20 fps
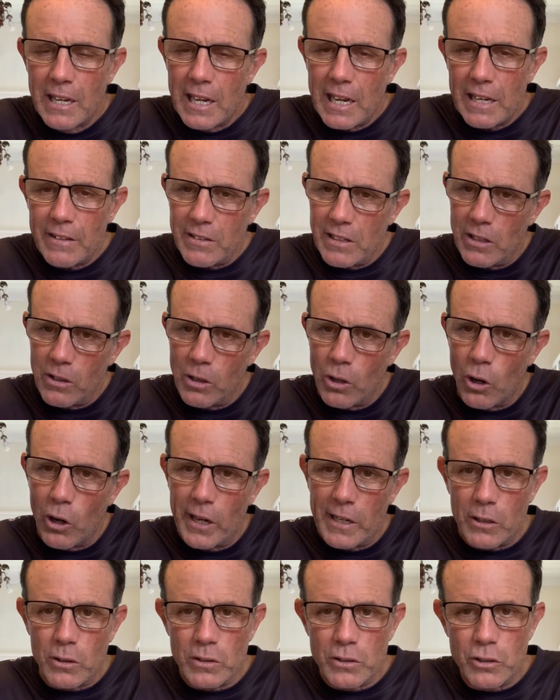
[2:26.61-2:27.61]
and they're
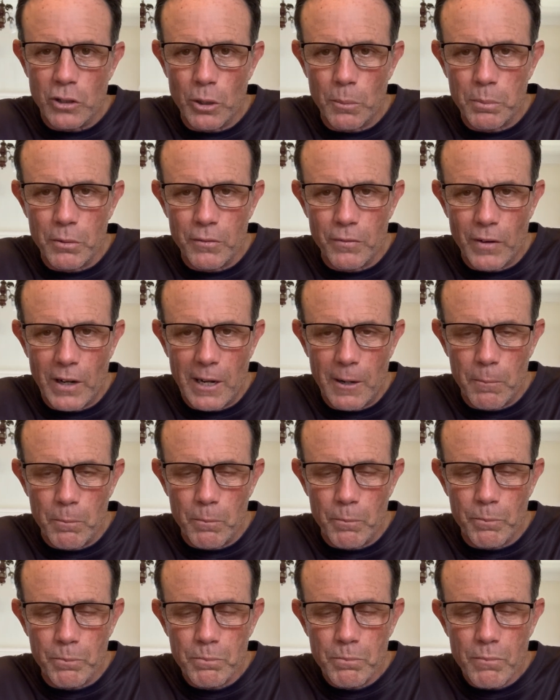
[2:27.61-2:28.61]
lying on top
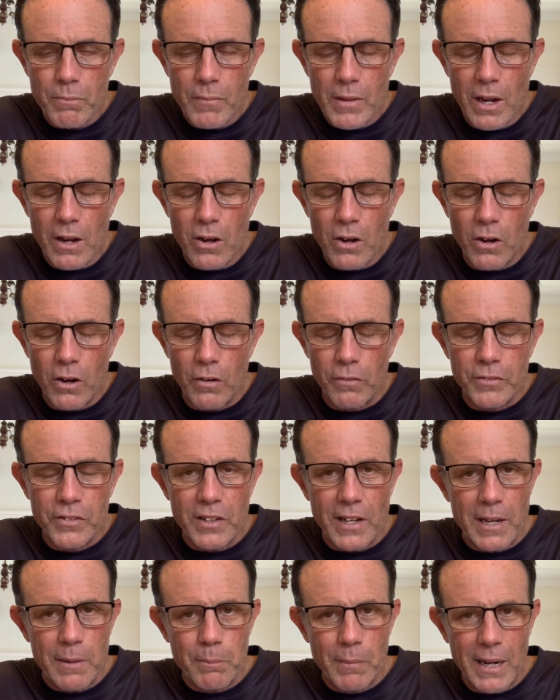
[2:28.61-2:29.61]
of
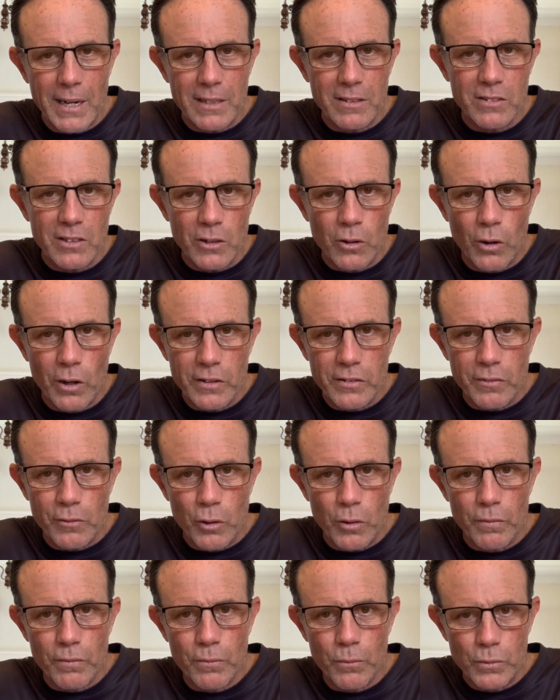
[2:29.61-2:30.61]
sandbanks, and guys have
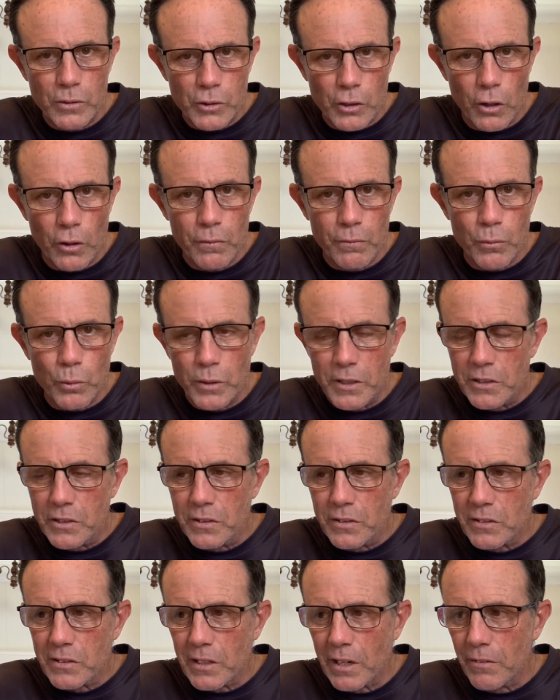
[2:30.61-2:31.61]
got drone footage
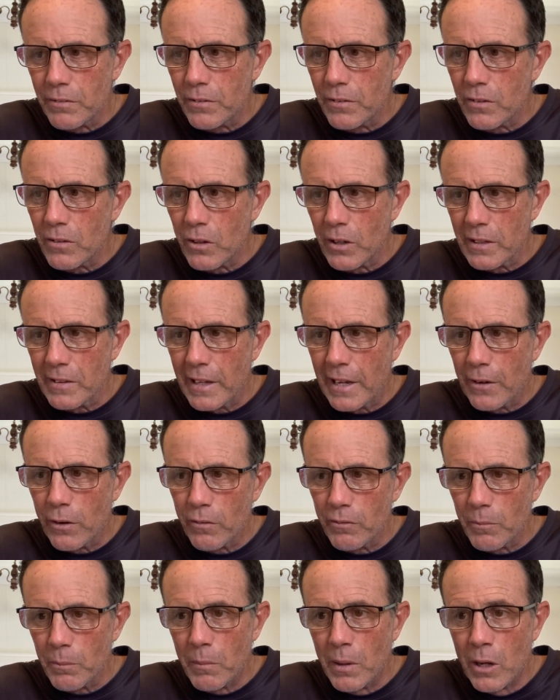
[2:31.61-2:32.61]
and stuff like that of
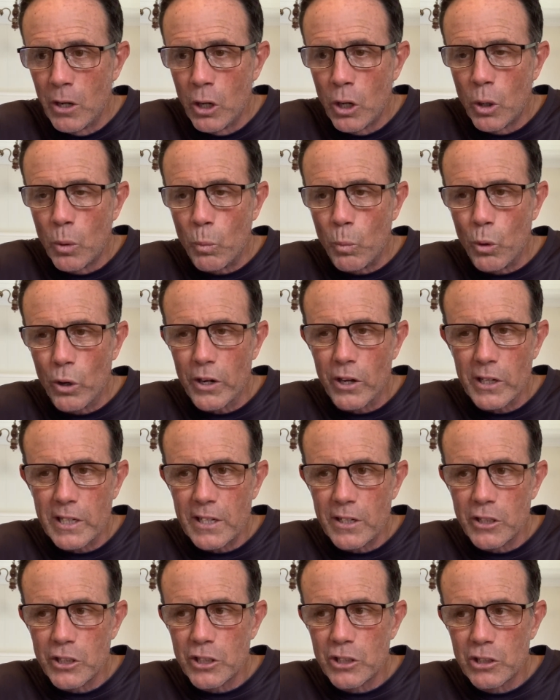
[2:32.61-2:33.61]
them. What I
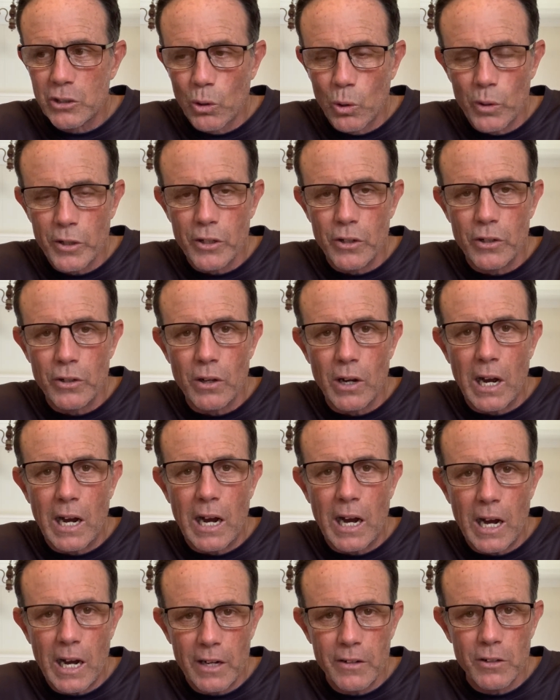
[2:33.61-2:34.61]
can assure you
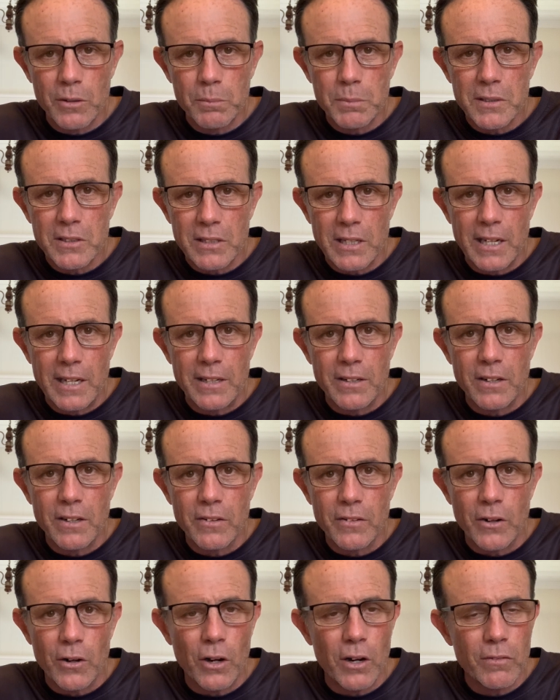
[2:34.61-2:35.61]
100%
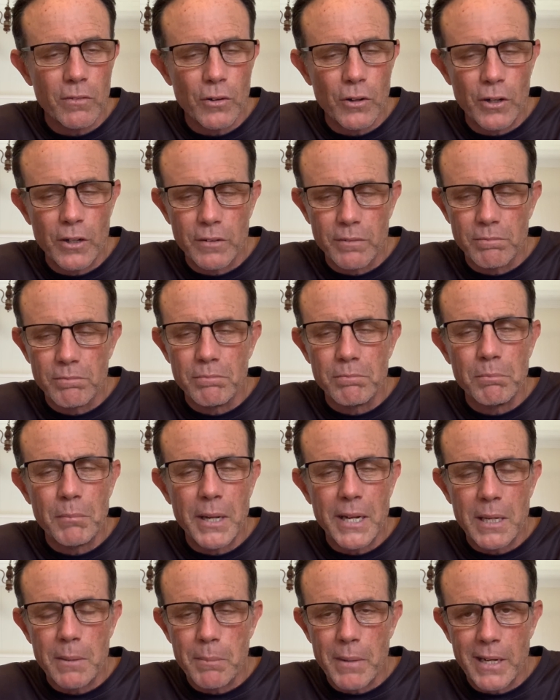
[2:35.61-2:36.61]
that I've learned
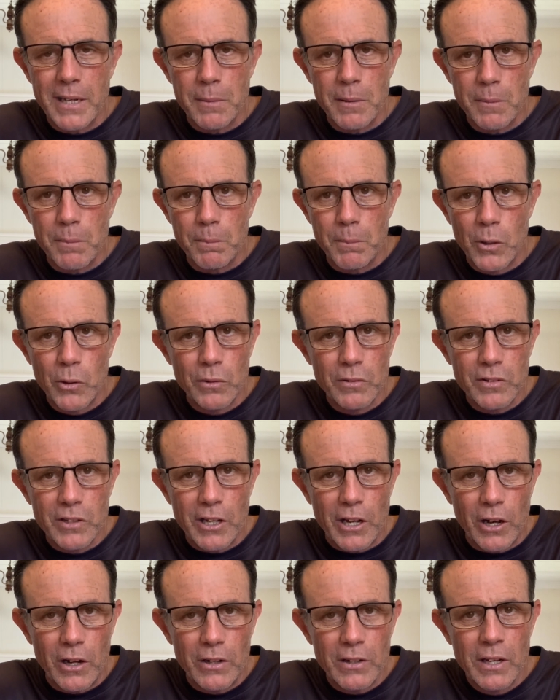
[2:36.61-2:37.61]
many moons
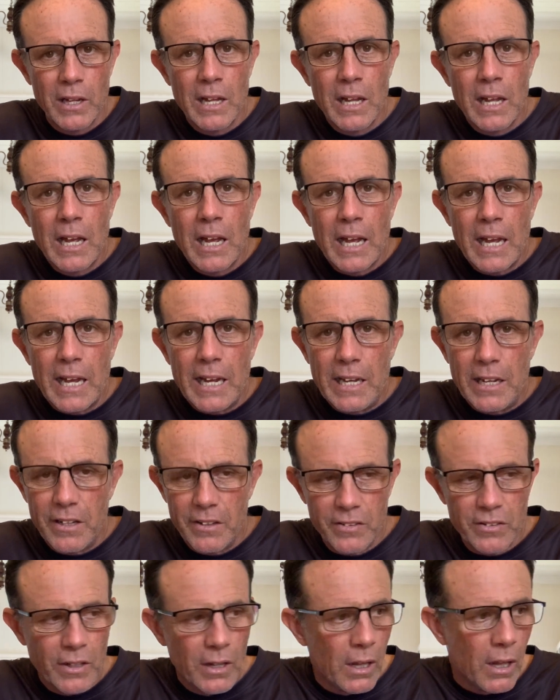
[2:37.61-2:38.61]
ago
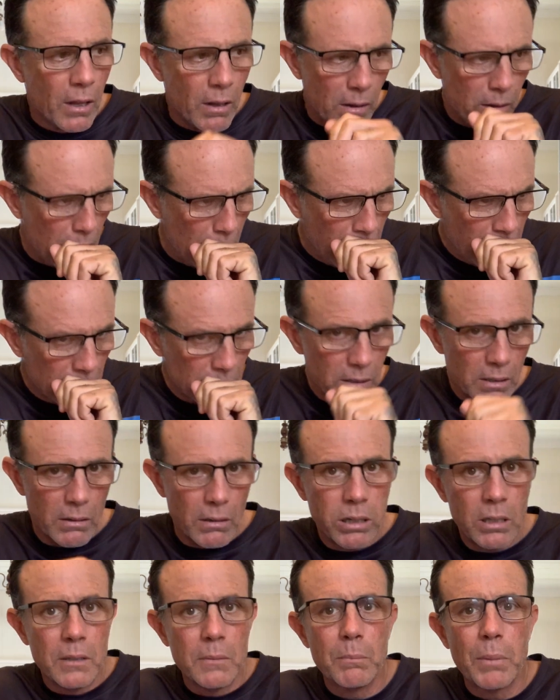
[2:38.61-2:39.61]
is,
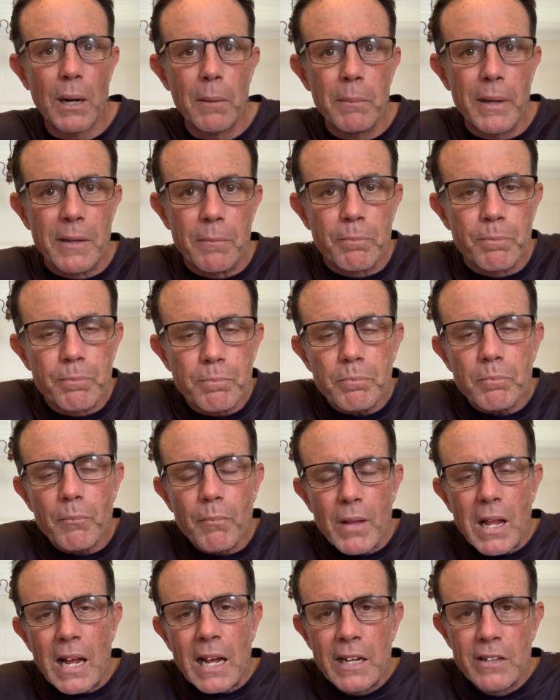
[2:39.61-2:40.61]
pardon me,
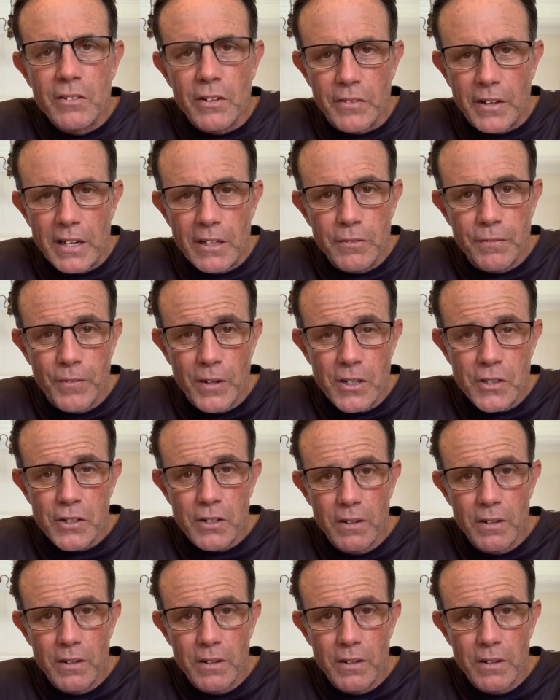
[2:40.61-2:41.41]
is that these fish,